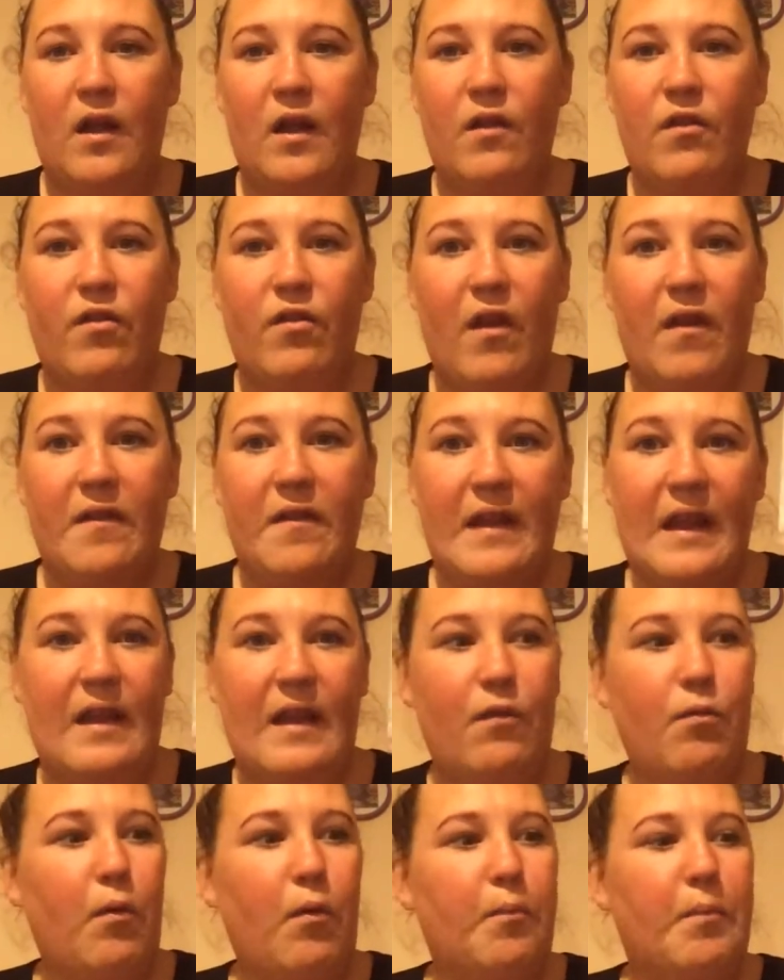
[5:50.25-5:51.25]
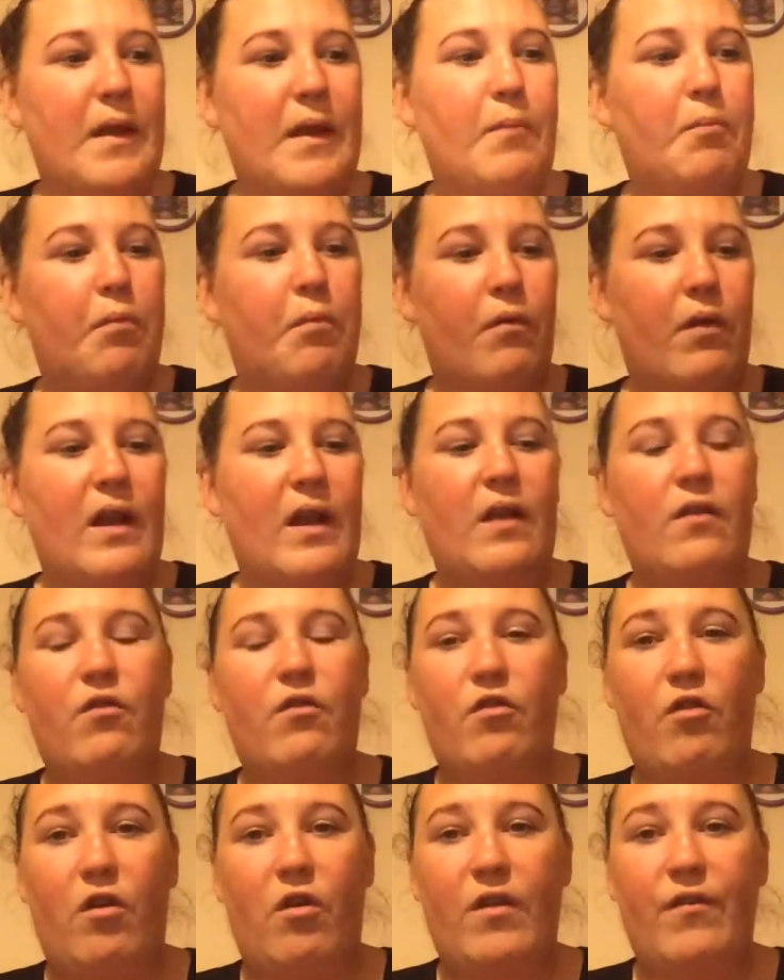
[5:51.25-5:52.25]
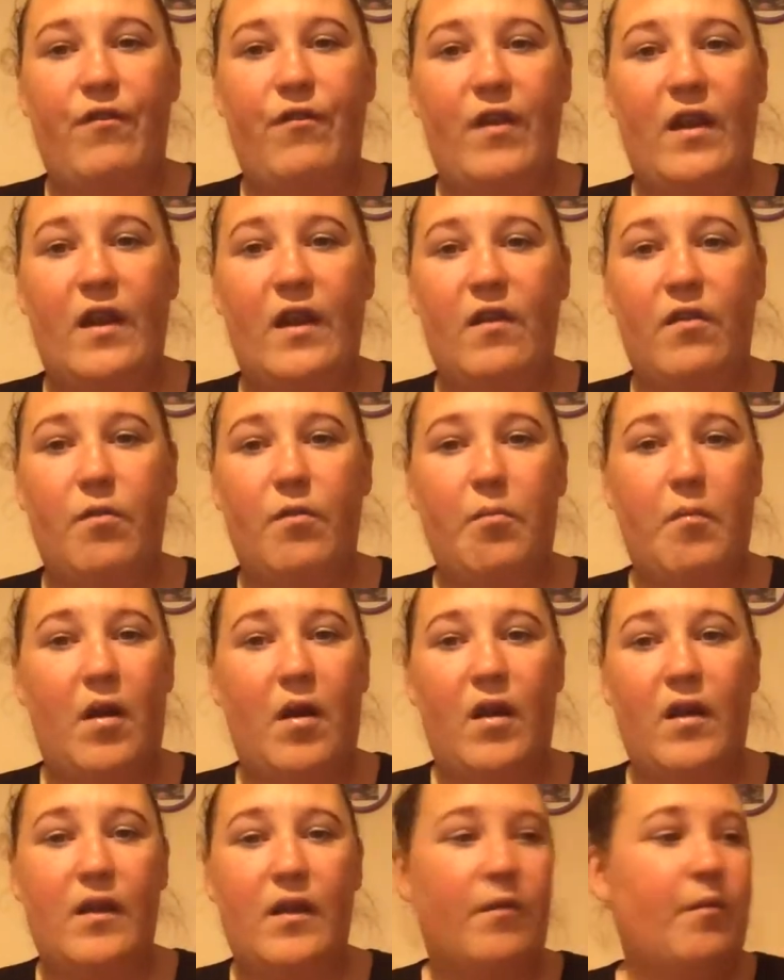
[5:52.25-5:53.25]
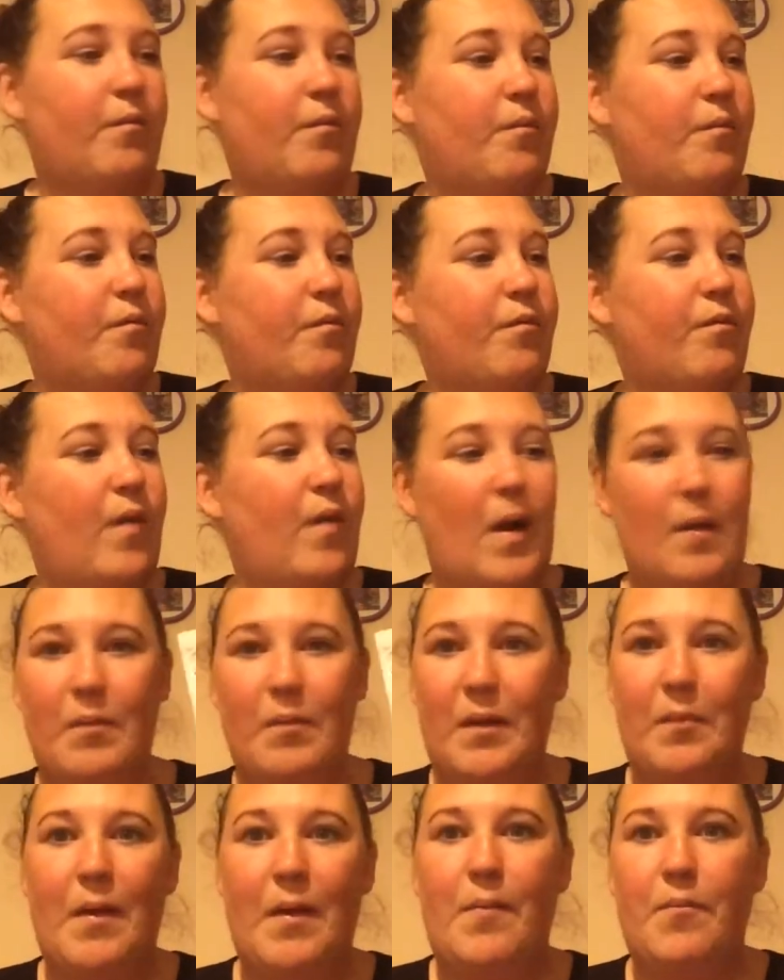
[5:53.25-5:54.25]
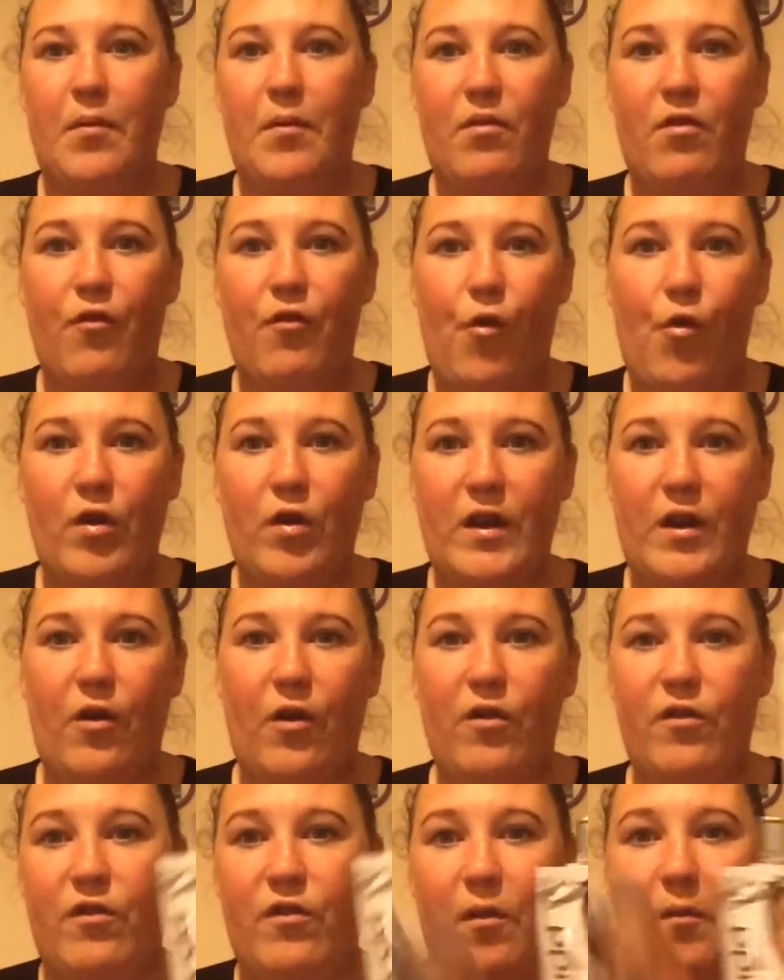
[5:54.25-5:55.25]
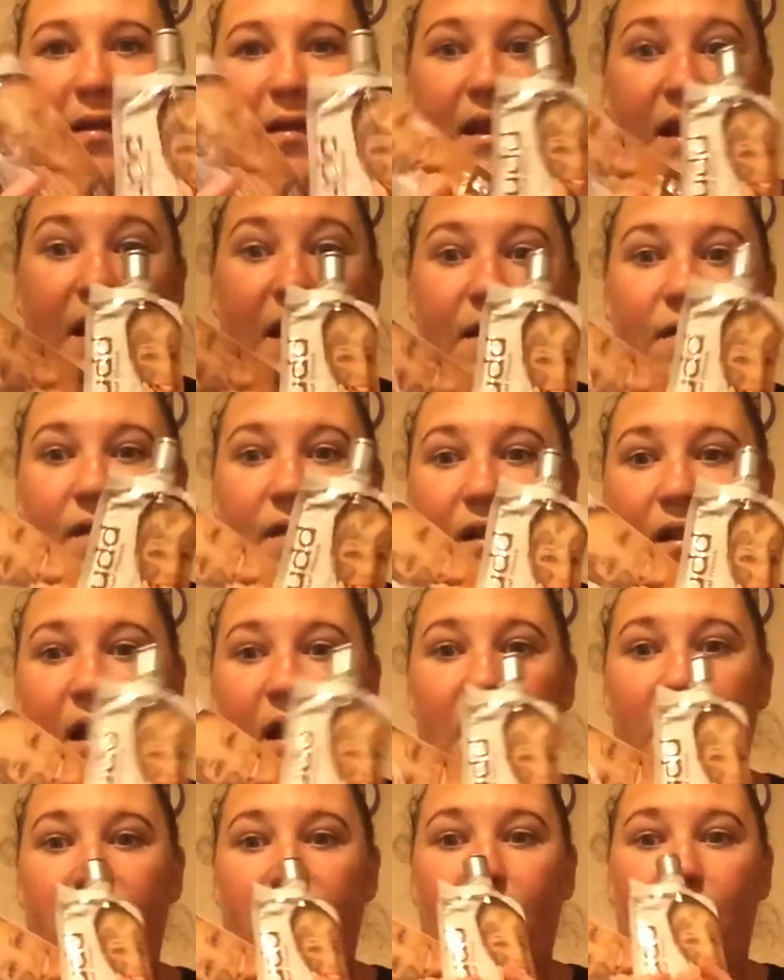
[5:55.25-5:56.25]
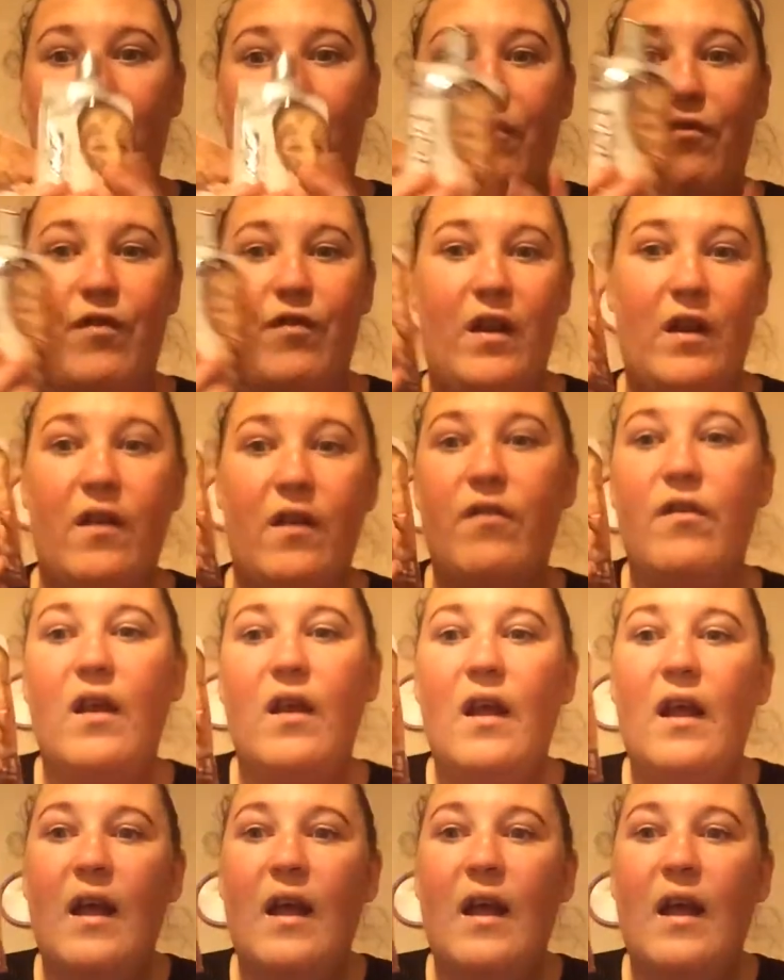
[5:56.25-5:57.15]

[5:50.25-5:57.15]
So these would be brilliant stocking fillers. My family members have already got some of these in their stocking fillers,